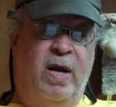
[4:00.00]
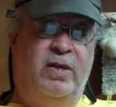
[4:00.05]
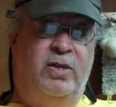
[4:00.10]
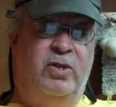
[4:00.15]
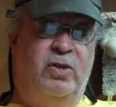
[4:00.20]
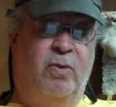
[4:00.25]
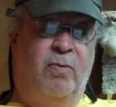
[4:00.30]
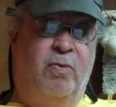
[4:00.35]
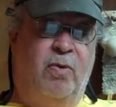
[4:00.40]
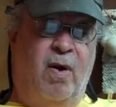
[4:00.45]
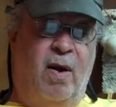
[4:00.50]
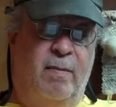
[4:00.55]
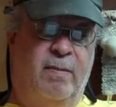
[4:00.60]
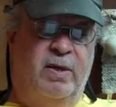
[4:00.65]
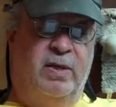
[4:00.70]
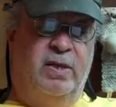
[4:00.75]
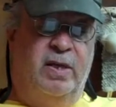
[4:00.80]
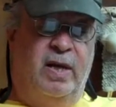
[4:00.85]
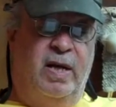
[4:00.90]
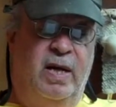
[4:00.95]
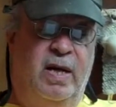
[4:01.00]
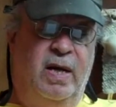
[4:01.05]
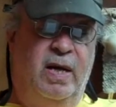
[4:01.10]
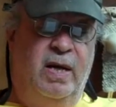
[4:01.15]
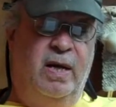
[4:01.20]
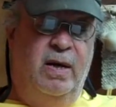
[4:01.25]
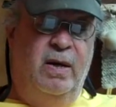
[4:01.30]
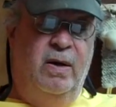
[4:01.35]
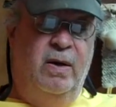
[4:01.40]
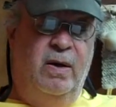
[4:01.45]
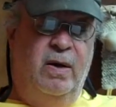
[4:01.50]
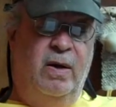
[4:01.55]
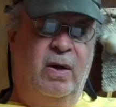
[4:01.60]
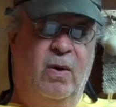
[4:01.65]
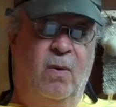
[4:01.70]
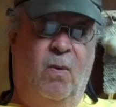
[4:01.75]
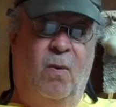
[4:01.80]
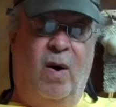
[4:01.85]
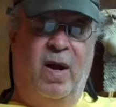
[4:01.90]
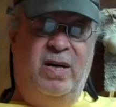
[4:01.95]
White supremacy.
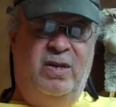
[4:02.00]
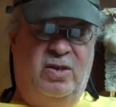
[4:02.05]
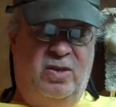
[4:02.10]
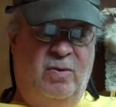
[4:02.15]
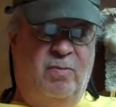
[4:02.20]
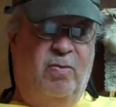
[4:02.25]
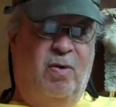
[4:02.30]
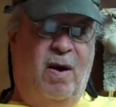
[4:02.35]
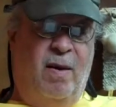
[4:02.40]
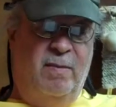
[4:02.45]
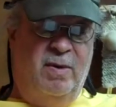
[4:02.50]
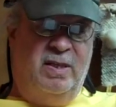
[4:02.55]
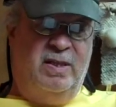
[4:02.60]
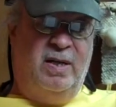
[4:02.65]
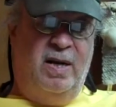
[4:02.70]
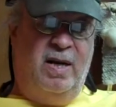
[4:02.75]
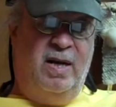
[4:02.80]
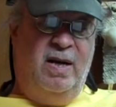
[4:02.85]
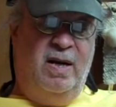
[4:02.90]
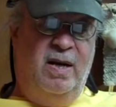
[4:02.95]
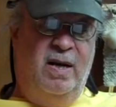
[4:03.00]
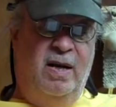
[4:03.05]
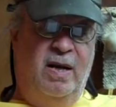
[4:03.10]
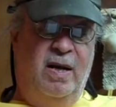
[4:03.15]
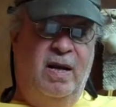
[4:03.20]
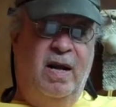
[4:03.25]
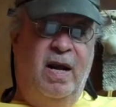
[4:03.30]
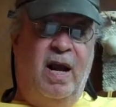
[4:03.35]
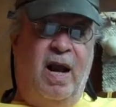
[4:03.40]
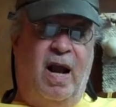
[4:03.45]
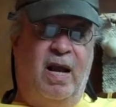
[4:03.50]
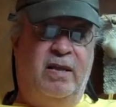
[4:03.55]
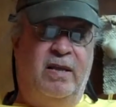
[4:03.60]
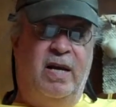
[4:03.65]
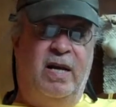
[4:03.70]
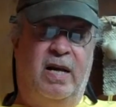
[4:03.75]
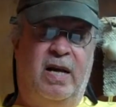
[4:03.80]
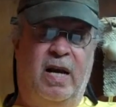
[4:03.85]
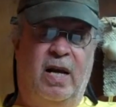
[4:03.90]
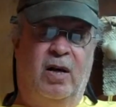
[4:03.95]
White supremacy? I
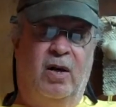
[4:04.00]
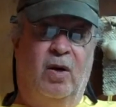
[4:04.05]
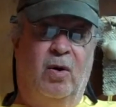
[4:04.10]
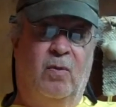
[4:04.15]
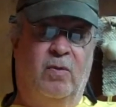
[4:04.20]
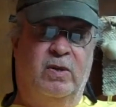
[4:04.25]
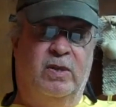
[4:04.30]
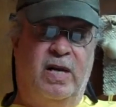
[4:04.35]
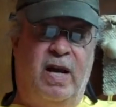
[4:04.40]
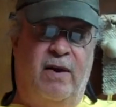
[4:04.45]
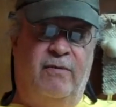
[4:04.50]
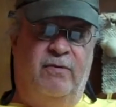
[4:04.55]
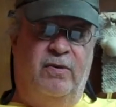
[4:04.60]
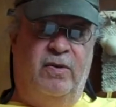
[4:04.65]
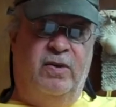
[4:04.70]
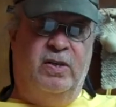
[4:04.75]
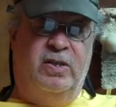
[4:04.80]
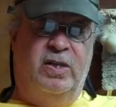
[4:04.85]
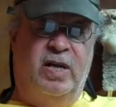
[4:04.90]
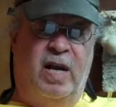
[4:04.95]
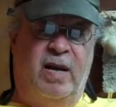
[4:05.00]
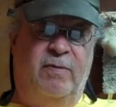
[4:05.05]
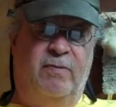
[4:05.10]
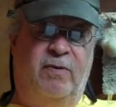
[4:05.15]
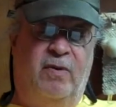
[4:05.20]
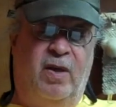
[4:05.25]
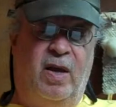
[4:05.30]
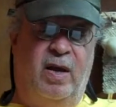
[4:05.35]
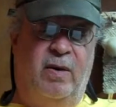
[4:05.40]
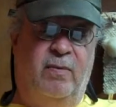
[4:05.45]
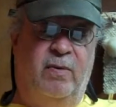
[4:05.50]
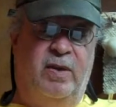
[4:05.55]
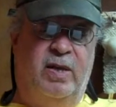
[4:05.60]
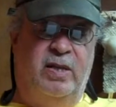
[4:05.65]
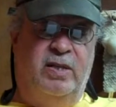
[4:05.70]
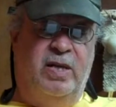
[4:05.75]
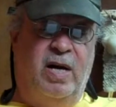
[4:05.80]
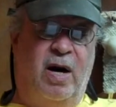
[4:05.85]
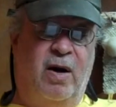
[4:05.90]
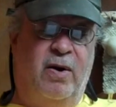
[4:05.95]
think Hitler was after the same thing with
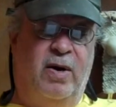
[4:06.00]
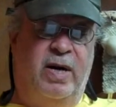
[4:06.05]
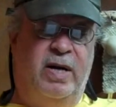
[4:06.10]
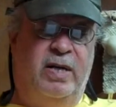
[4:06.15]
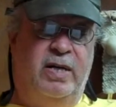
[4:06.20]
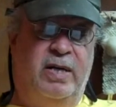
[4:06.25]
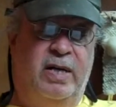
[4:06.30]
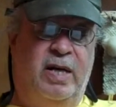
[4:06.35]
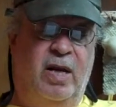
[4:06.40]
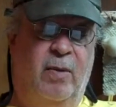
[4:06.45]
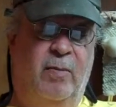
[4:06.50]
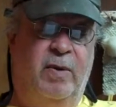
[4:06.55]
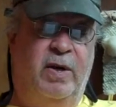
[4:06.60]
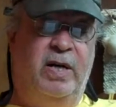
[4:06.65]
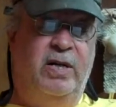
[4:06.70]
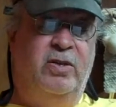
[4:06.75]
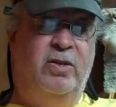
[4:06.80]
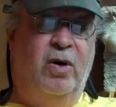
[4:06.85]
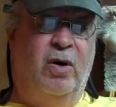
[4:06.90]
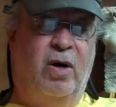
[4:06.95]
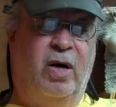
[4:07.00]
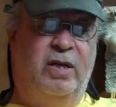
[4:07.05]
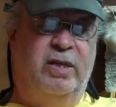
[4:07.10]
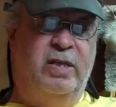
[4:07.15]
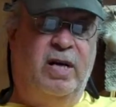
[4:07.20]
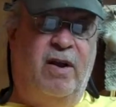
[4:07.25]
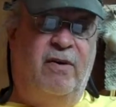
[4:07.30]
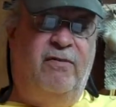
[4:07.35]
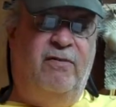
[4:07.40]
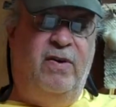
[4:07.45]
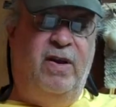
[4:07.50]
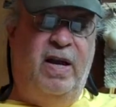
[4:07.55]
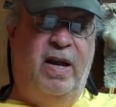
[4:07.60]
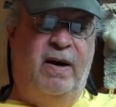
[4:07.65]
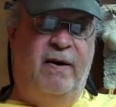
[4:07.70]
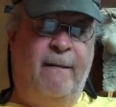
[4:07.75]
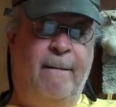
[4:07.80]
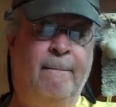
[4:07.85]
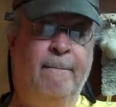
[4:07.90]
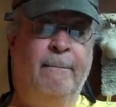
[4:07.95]
his Aryan deal, but he took a tough
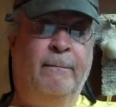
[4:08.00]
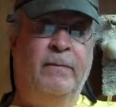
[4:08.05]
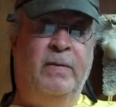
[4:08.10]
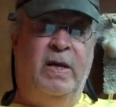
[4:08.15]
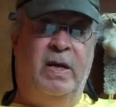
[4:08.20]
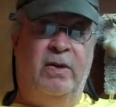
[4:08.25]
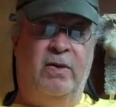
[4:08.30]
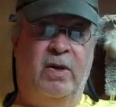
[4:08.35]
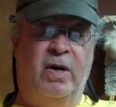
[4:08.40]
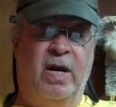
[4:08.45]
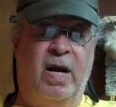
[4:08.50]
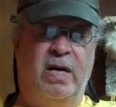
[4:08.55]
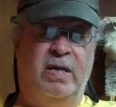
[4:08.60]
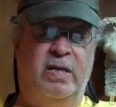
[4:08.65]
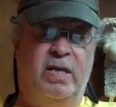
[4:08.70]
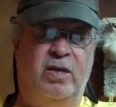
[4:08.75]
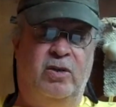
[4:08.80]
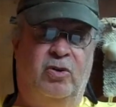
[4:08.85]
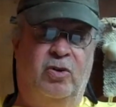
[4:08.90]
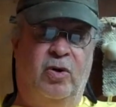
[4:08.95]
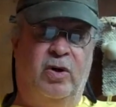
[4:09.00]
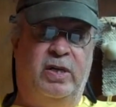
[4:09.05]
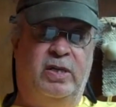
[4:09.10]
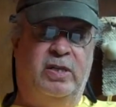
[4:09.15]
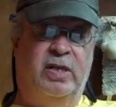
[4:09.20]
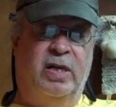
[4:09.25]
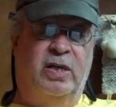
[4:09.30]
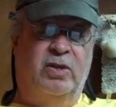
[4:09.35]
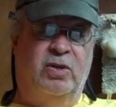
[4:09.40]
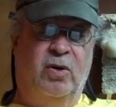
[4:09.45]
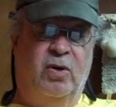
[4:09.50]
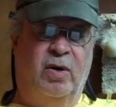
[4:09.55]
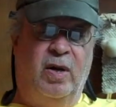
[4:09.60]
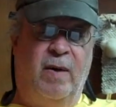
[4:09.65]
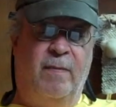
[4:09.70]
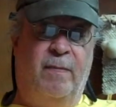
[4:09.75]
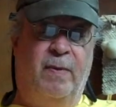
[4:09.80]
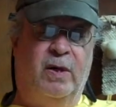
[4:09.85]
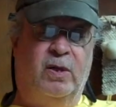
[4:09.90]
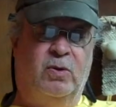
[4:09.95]
hit in the 1936
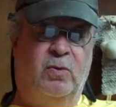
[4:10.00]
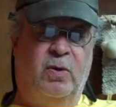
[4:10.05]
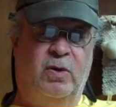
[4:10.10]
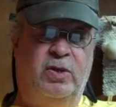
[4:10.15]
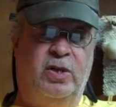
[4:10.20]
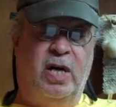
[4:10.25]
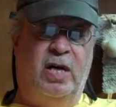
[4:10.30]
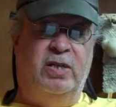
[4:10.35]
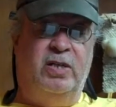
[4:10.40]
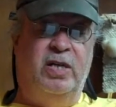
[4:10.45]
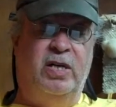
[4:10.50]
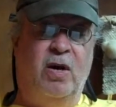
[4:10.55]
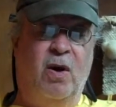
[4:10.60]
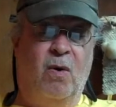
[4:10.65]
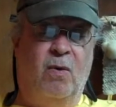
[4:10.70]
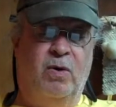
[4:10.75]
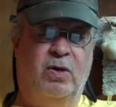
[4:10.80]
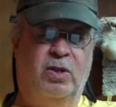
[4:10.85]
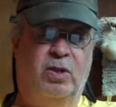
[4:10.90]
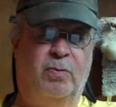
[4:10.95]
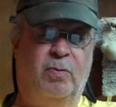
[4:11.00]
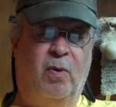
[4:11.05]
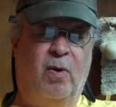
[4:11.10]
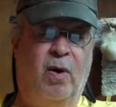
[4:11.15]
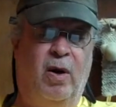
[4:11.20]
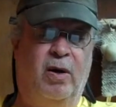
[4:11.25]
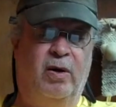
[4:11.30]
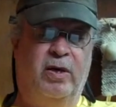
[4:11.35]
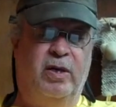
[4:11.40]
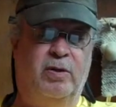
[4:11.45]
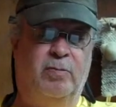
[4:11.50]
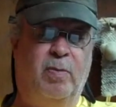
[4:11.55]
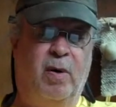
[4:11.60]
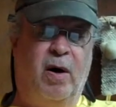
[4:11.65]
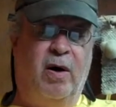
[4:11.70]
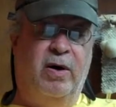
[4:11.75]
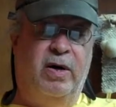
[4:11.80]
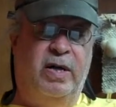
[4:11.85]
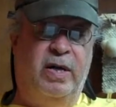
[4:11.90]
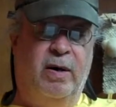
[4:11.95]
Olympics when Jesse Owens spoiled his
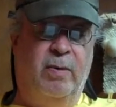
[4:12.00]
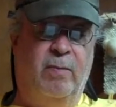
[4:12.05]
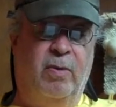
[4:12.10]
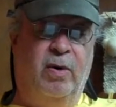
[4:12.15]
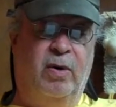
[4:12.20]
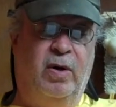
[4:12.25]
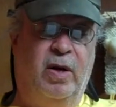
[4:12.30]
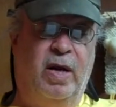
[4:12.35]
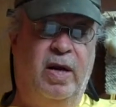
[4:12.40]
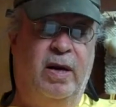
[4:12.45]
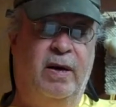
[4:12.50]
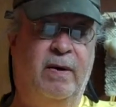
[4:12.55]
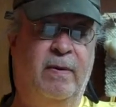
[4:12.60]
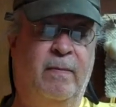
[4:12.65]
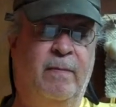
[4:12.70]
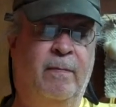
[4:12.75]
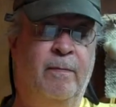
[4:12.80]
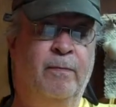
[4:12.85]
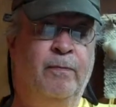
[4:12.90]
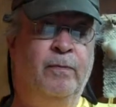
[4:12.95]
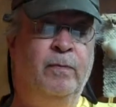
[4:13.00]
party in Berlin.